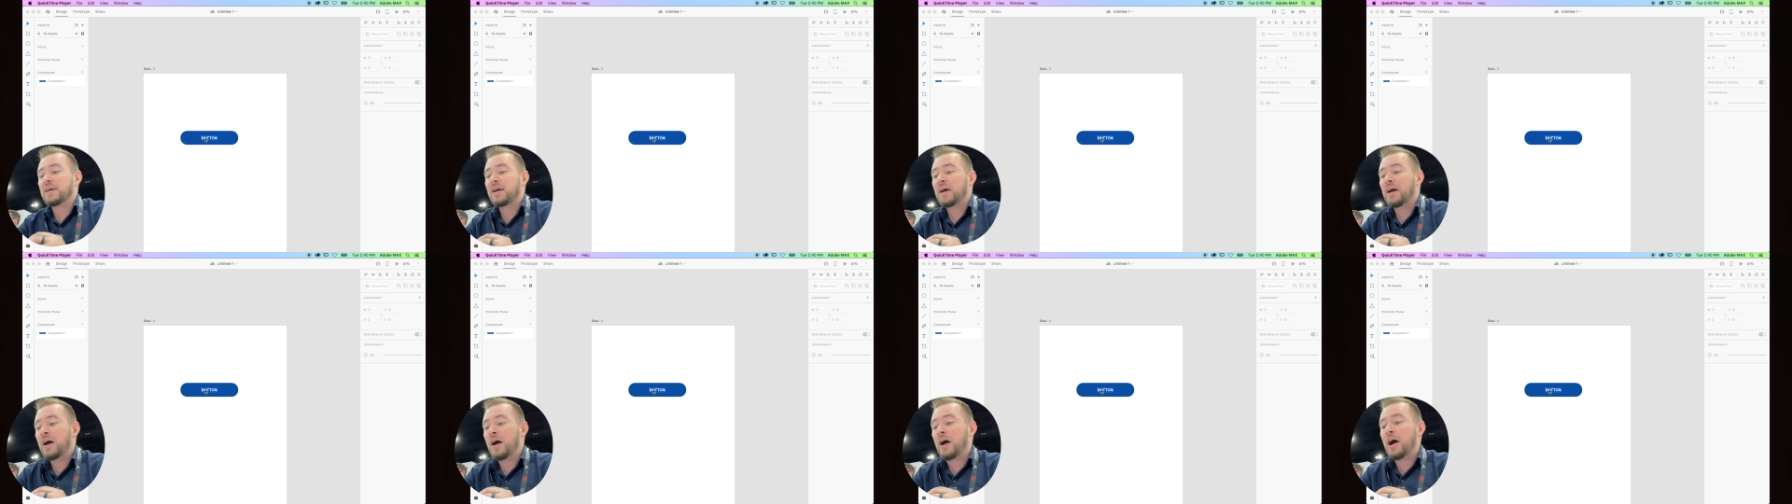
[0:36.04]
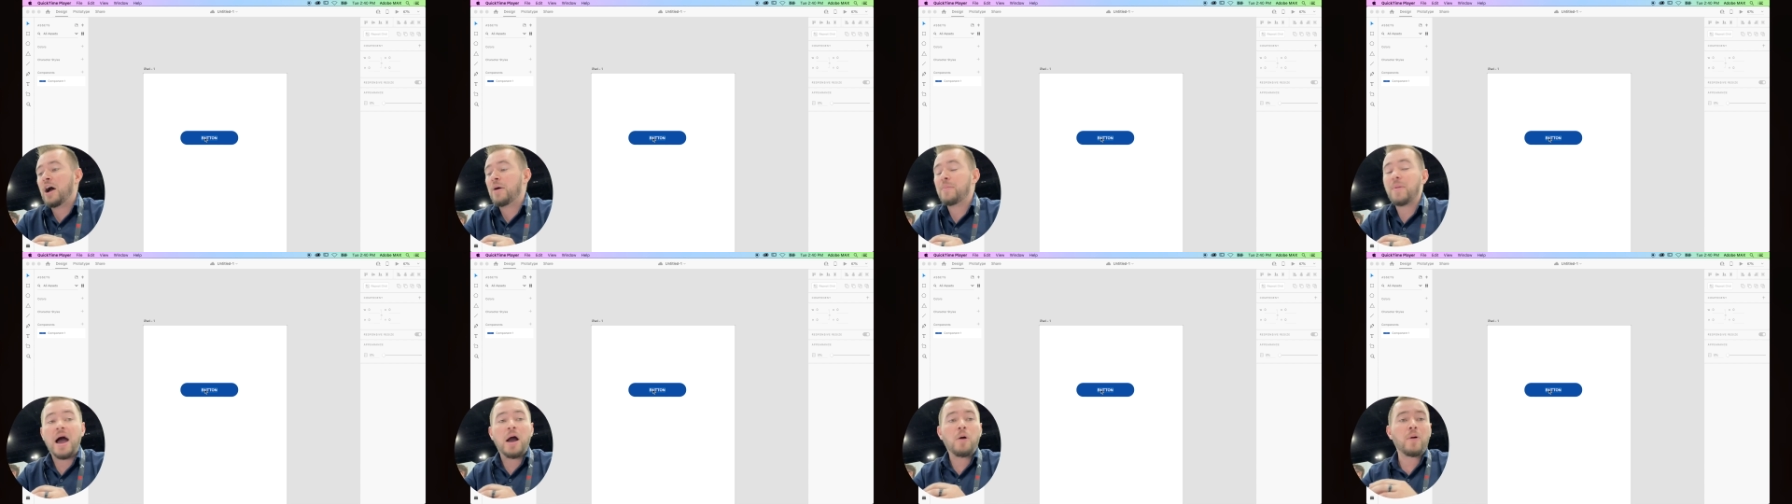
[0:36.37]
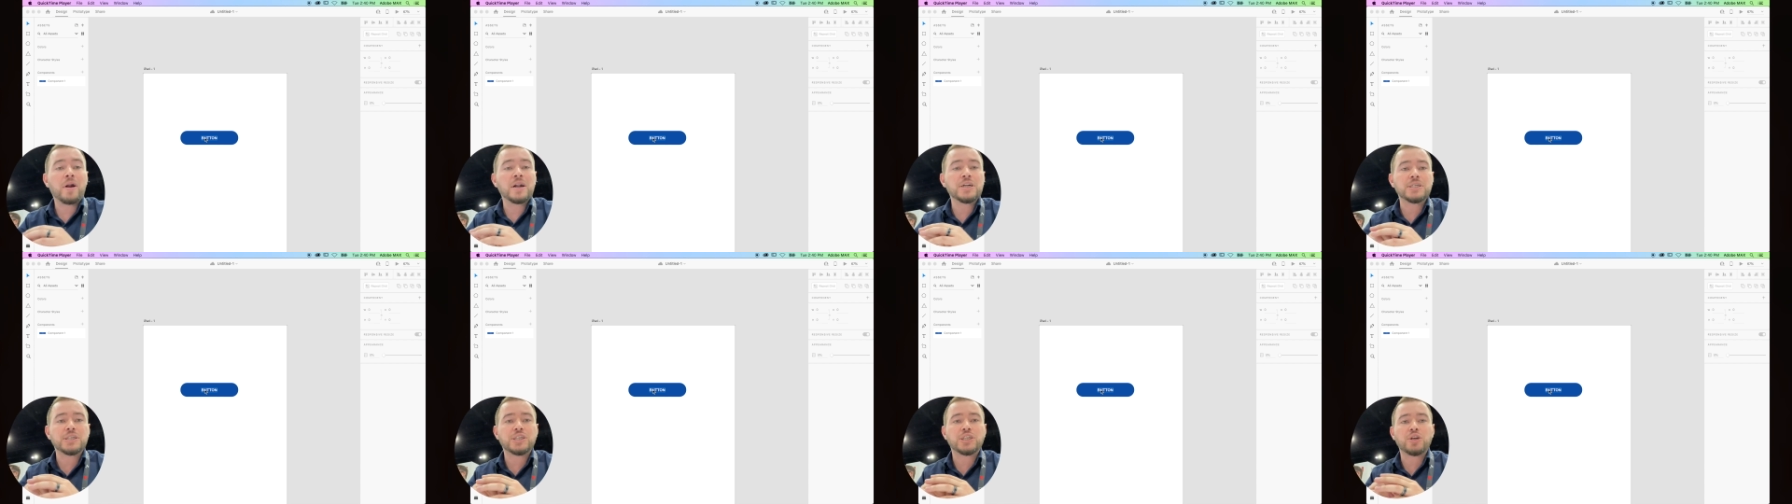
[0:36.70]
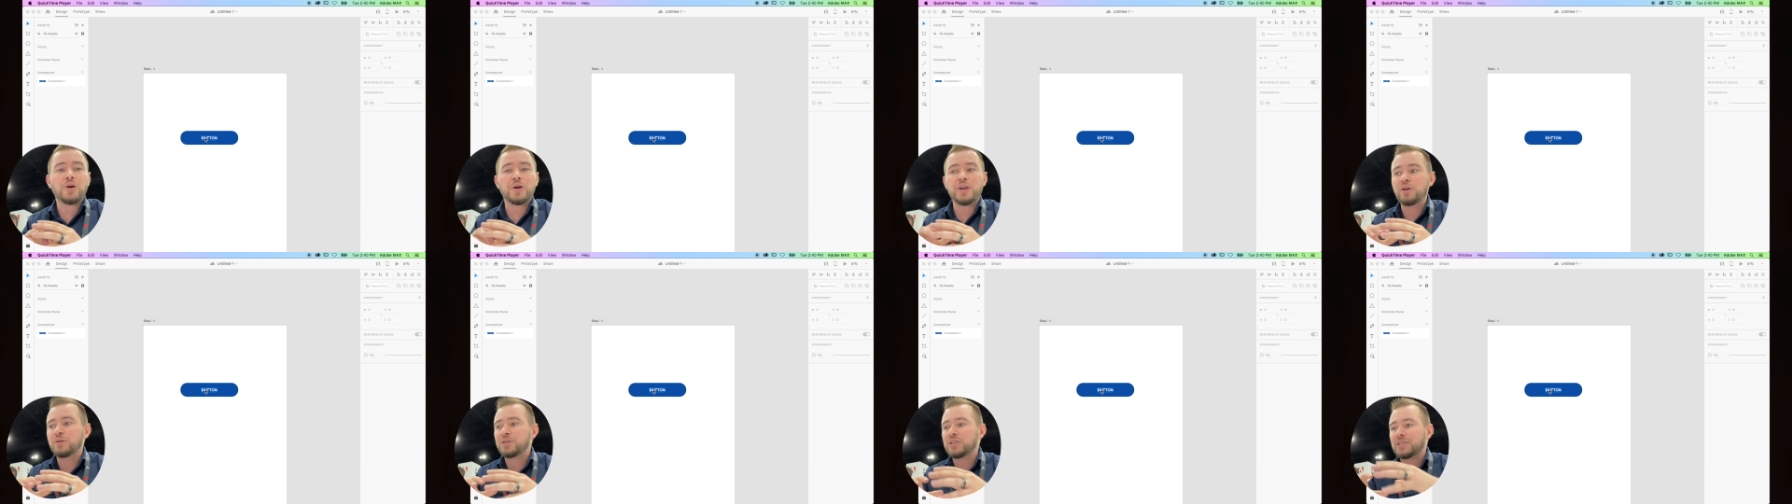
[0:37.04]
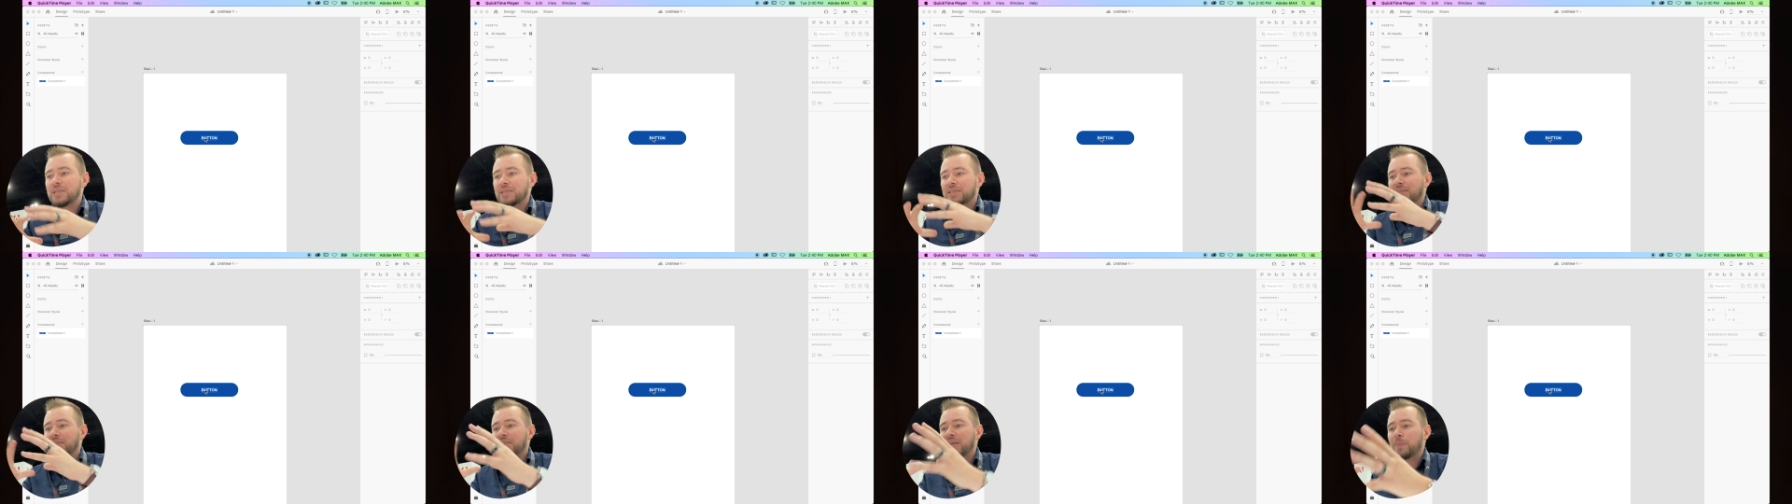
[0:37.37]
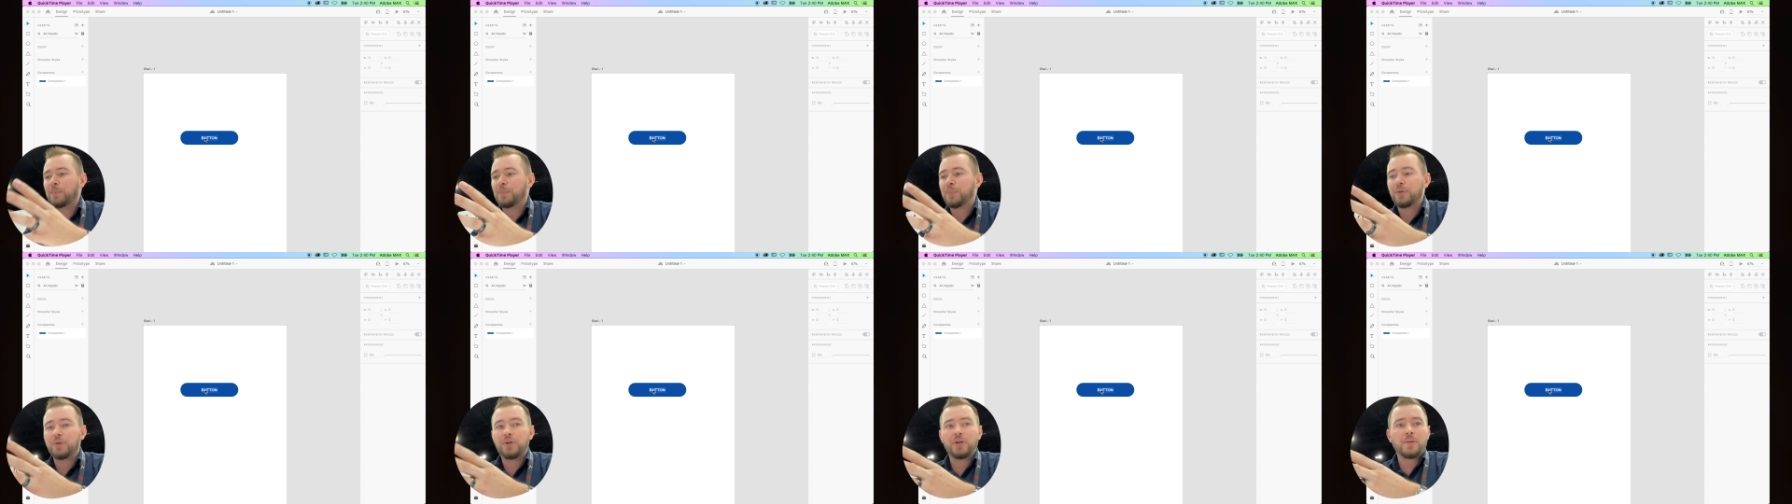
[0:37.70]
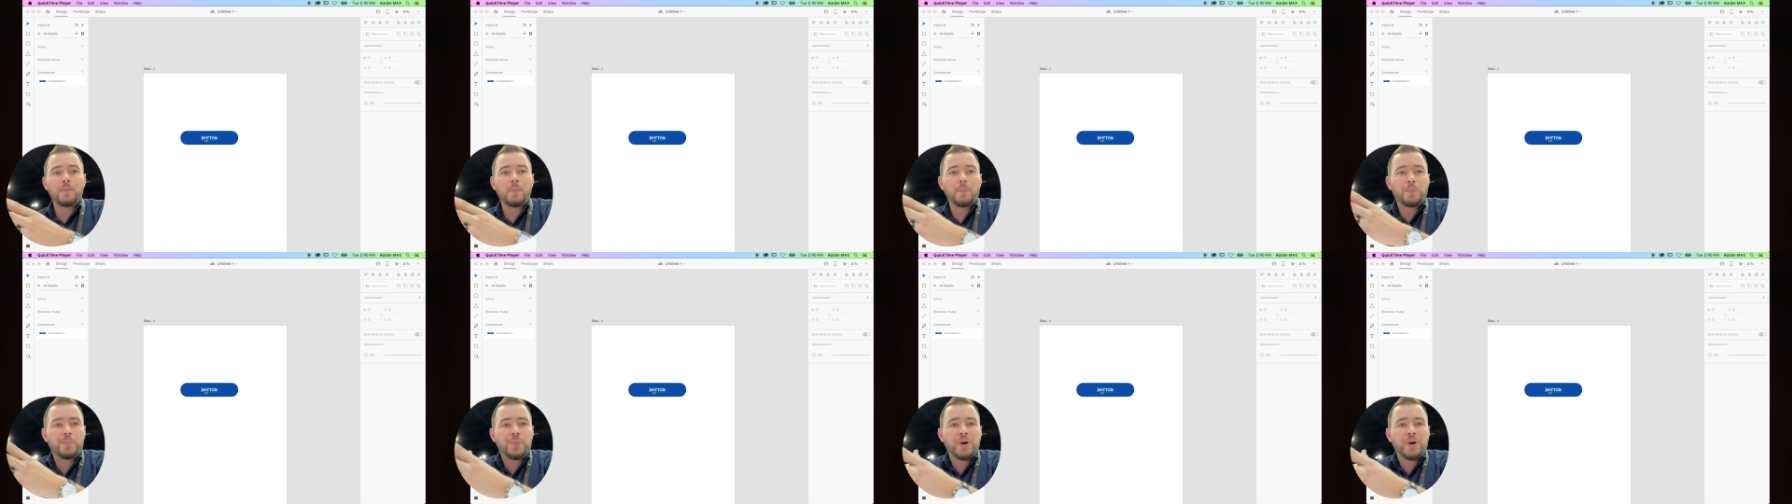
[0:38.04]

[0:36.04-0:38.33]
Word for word: um, I wanted to show you just a simple